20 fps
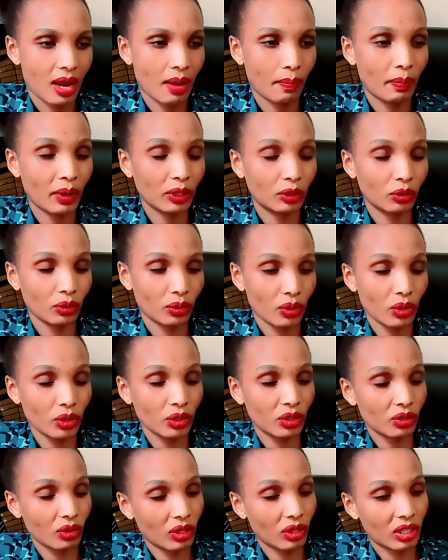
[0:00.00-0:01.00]
But
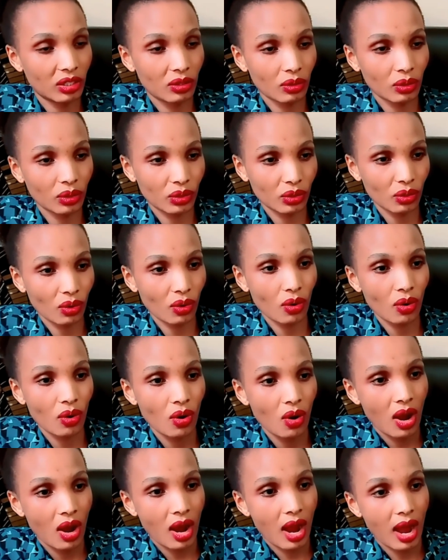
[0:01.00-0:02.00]
also it
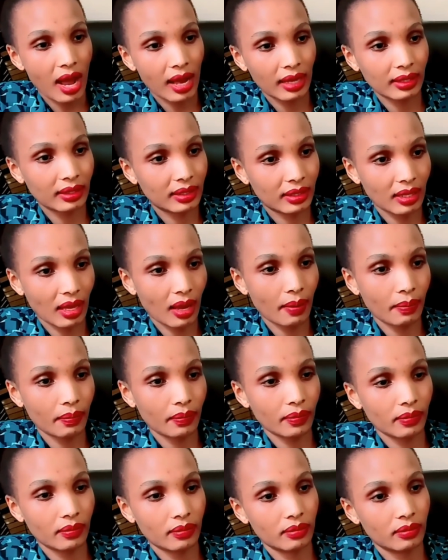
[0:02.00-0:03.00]
also has
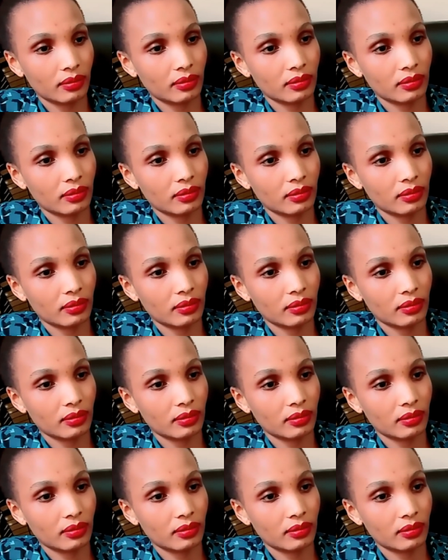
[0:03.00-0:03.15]
some